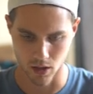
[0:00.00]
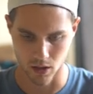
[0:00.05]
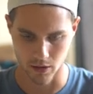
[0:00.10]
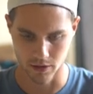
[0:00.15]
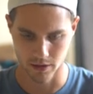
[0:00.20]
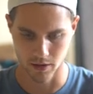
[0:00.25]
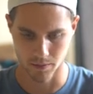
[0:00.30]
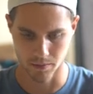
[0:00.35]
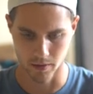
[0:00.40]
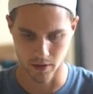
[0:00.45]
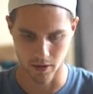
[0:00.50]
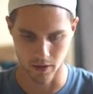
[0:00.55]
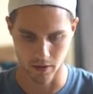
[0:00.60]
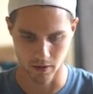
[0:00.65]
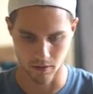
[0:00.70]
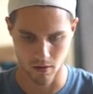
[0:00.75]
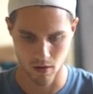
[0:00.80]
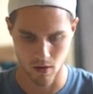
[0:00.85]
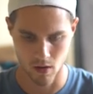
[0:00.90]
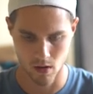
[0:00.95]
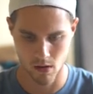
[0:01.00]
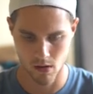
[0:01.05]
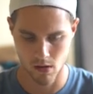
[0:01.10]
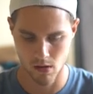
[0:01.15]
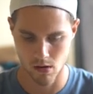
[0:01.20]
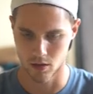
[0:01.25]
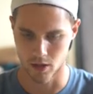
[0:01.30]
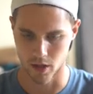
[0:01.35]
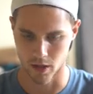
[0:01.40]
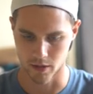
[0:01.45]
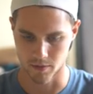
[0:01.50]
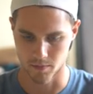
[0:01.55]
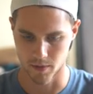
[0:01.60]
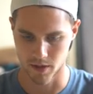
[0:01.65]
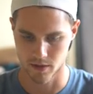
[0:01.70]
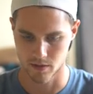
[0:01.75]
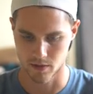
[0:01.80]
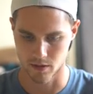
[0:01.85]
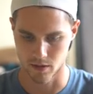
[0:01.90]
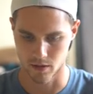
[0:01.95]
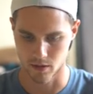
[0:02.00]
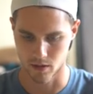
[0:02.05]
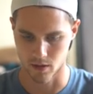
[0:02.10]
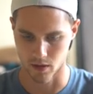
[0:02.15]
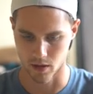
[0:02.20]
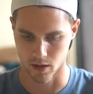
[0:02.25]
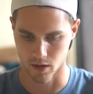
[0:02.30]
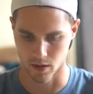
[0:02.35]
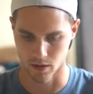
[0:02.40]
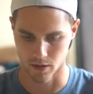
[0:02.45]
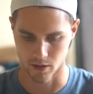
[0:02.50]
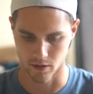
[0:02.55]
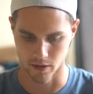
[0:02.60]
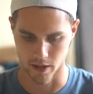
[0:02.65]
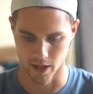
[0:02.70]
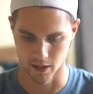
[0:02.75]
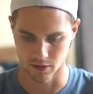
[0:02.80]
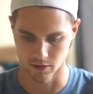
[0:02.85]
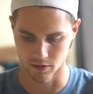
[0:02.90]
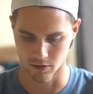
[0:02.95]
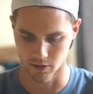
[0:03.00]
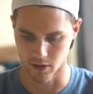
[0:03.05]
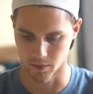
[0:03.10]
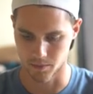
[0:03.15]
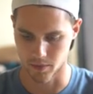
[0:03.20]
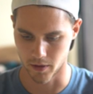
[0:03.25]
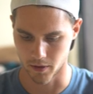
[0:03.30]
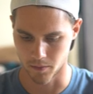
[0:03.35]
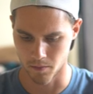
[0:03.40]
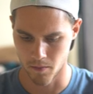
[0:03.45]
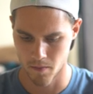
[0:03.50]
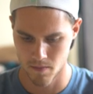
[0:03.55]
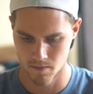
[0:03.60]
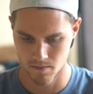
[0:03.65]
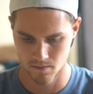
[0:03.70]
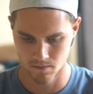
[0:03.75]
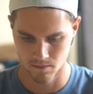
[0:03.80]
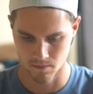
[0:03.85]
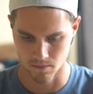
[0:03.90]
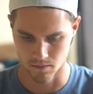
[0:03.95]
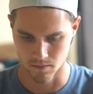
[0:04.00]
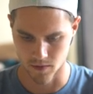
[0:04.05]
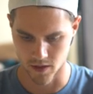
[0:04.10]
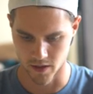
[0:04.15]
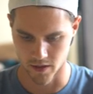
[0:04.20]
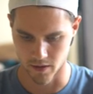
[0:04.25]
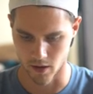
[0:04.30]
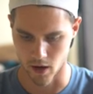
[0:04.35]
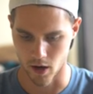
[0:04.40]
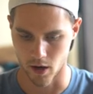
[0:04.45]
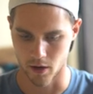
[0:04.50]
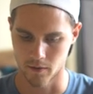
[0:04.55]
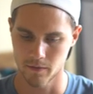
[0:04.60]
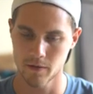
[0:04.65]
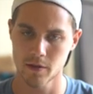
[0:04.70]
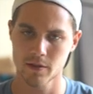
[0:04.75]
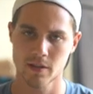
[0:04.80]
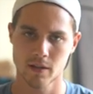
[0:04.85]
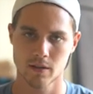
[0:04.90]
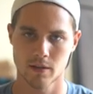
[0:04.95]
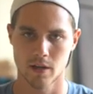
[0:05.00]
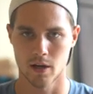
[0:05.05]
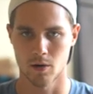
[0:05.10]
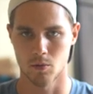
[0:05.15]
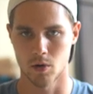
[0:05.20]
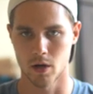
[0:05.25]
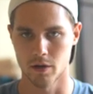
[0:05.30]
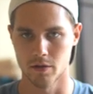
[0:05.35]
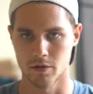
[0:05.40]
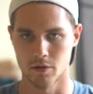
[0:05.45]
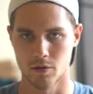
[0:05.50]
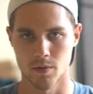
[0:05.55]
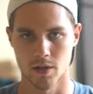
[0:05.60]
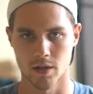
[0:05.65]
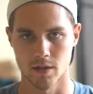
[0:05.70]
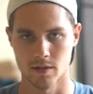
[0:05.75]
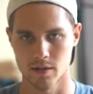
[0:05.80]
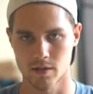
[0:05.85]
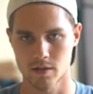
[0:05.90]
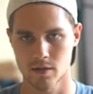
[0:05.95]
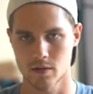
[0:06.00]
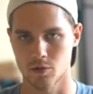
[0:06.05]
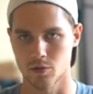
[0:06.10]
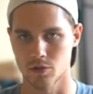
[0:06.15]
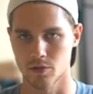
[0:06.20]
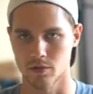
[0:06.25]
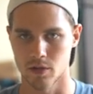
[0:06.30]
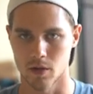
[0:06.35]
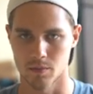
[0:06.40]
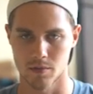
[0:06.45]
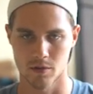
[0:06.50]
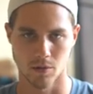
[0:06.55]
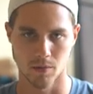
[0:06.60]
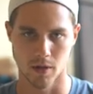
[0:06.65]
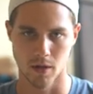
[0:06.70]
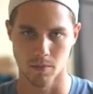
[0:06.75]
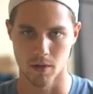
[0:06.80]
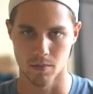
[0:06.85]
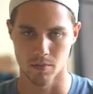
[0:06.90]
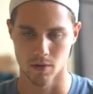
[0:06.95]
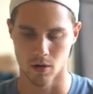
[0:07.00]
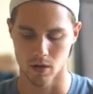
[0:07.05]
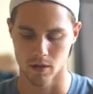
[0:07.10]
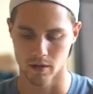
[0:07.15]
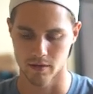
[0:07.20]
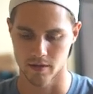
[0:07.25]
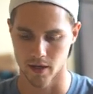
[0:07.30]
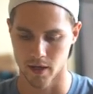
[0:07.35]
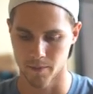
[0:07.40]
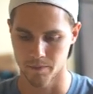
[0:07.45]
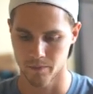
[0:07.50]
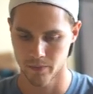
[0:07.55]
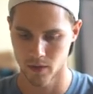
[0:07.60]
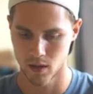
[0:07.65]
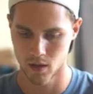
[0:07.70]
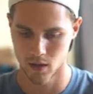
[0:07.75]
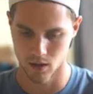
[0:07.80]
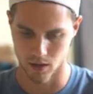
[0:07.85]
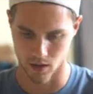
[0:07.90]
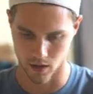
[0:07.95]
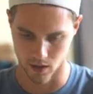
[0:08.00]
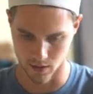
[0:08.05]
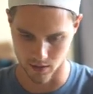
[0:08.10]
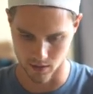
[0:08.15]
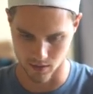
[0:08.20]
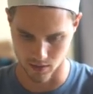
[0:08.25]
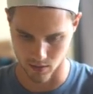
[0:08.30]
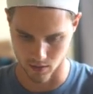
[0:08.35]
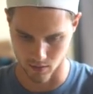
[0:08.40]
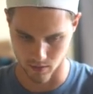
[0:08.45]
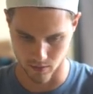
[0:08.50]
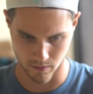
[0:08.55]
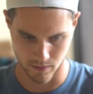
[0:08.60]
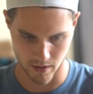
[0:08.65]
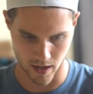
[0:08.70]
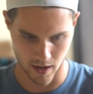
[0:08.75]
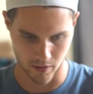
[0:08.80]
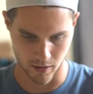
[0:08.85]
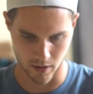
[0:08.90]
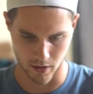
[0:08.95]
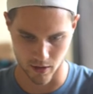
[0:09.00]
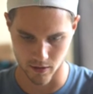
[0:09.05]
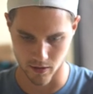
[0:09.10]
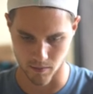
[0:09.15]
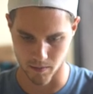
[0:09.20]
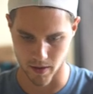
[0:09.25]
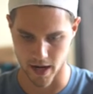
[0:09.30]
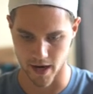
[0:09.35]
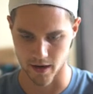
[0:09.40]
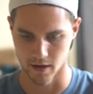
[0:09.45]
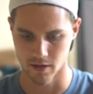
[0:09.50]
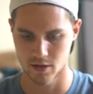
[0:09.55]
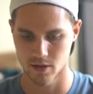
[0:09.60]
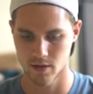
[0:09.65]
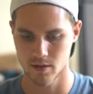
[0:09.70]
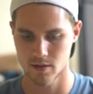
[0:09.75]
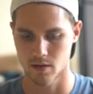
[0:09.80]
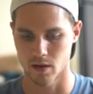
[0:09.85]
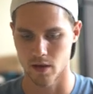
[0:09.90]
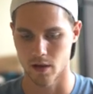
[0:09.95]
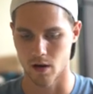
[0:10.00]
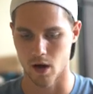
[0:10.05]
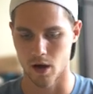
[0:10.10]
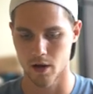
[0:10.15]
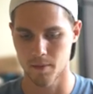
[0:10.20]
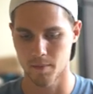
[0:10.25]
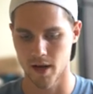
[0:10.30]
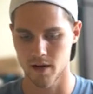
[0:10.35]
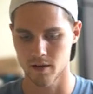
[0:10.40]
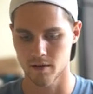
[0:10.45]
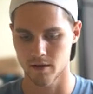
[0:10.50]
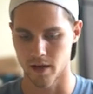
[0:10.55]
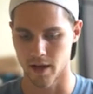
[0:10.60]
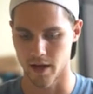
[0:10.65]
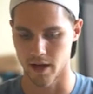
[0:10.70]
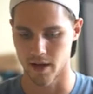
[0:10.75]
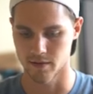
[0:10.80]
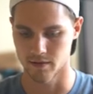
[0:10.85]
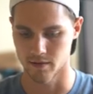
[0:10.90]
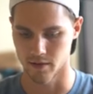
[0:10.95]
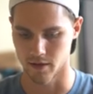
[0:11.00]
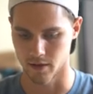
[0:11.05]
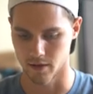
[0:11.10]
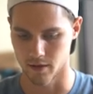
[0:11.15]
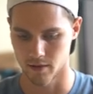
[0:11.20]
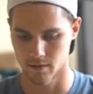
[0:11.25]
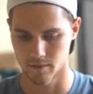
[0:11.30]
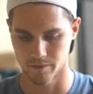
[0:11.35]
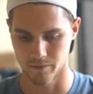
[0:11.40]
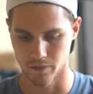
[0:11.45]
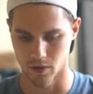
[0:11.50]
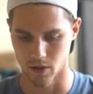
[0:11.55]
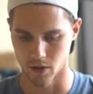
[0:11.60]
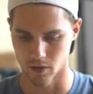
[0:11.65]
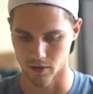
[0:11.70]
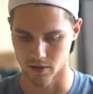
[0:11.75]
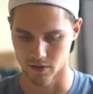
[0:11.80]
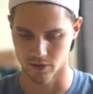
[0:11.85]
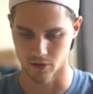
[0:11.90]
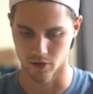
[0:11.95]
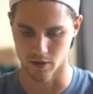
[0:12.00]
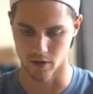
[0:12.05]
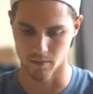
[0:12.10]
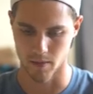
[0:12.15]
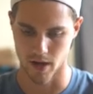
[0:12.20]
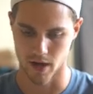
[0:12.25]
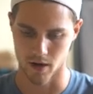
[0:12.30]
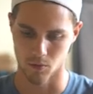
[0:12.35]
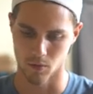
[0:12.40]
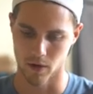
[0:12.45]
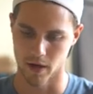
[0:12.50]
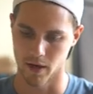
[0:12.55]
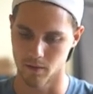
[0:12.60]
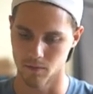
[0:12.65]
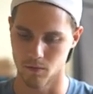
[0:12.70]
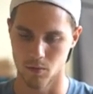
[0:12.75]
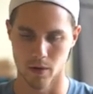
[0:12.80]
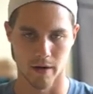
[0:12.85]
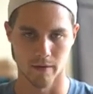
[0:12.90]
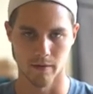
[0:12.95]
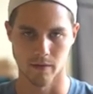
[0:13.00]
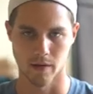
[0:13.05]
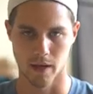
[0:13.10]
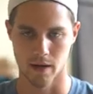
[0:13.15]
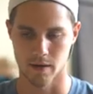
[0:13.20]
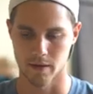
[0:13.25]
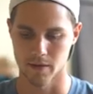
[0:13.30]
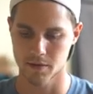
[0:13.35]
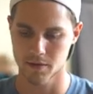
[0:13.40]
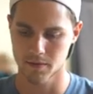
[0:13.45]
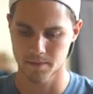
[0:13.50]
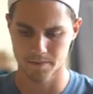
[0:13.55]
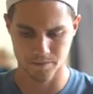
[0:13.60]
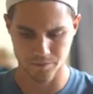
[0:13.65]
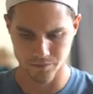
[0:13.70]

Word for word: Shipping, you got domestic and international shipping. And the first thing that I wanna do, because this screws up so many people all the time, is down here in the packages, it automatically adds like a certain amount of weight, whatever that is.